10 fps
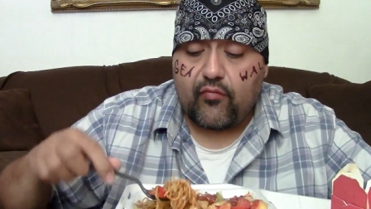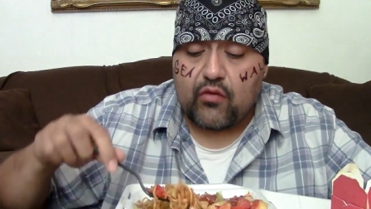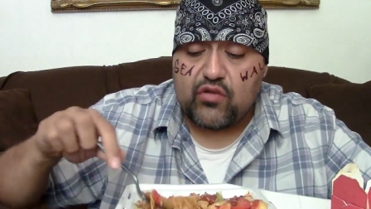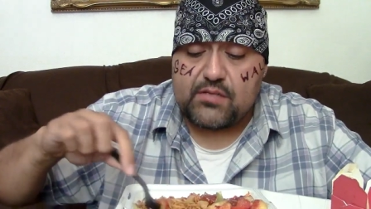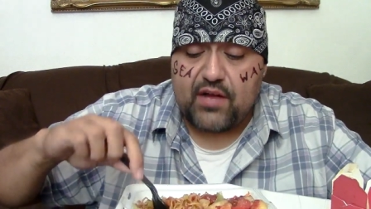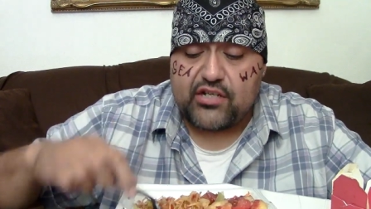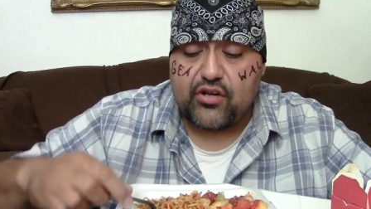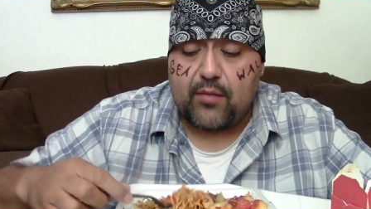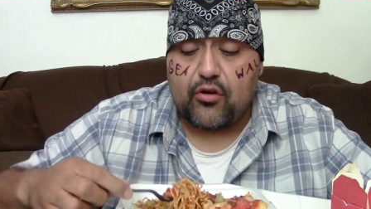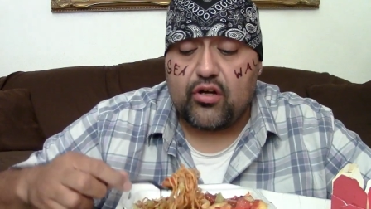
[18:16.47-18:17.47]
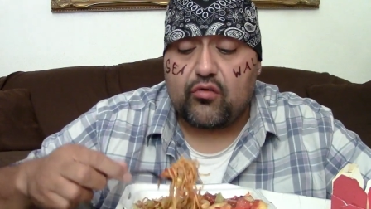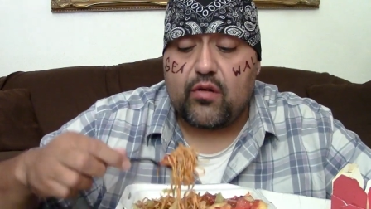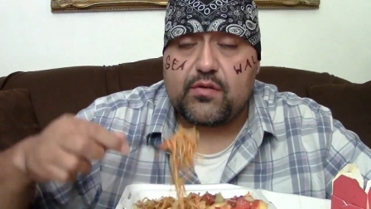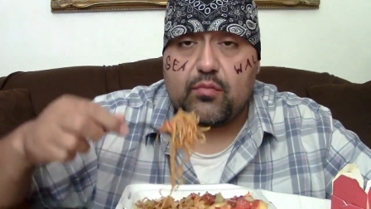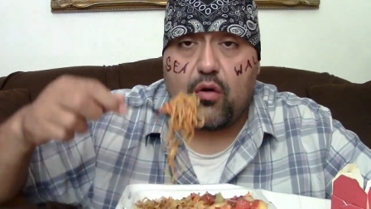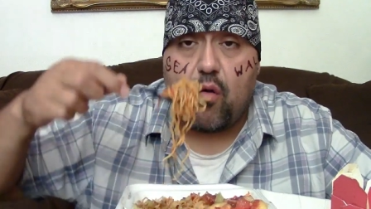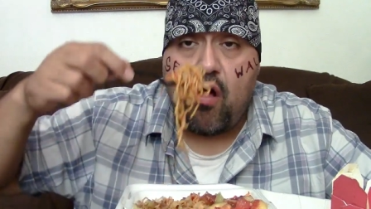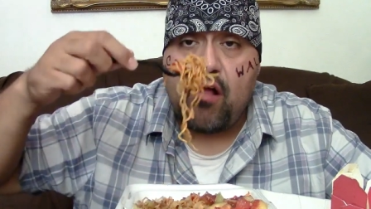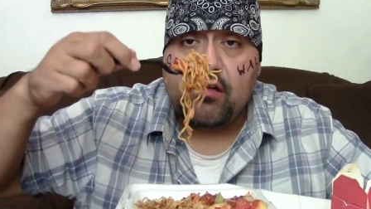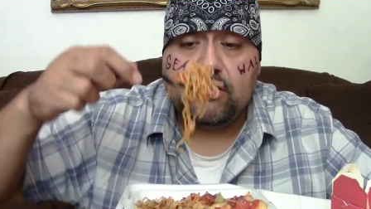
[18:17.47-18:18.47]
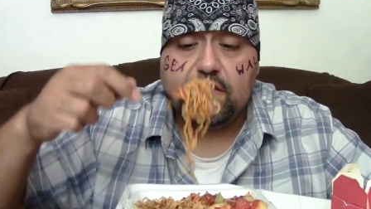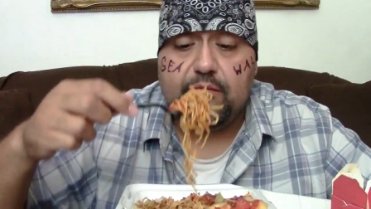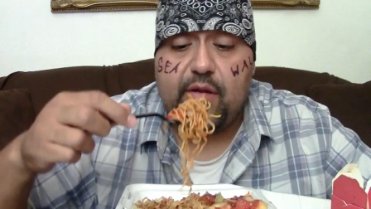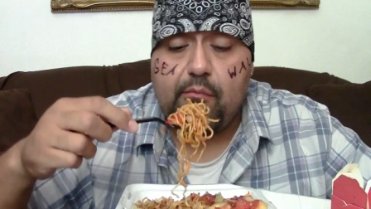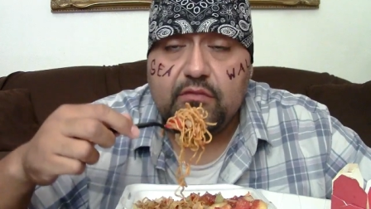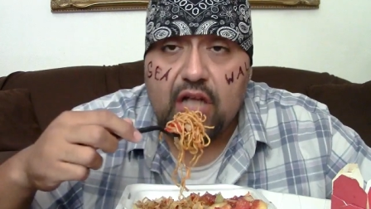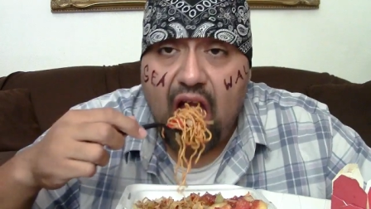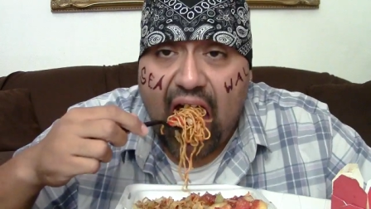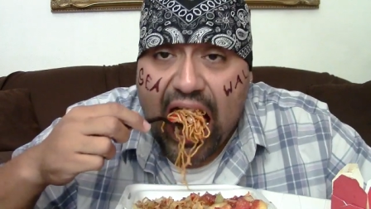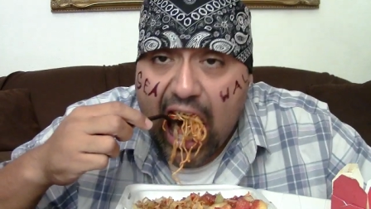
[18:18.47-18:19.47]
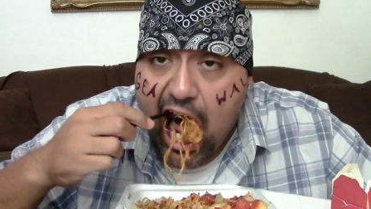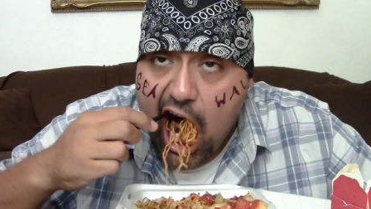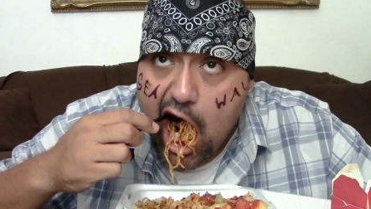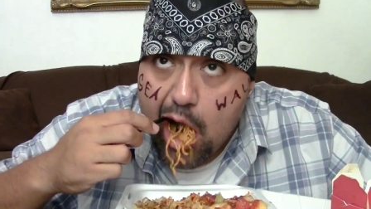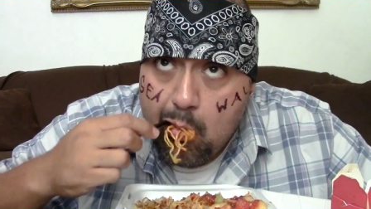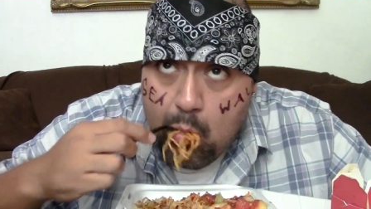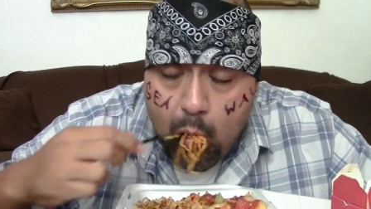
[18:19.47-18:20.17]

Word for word: respect your neighborhood Crips, bro. You know what I mean? Um,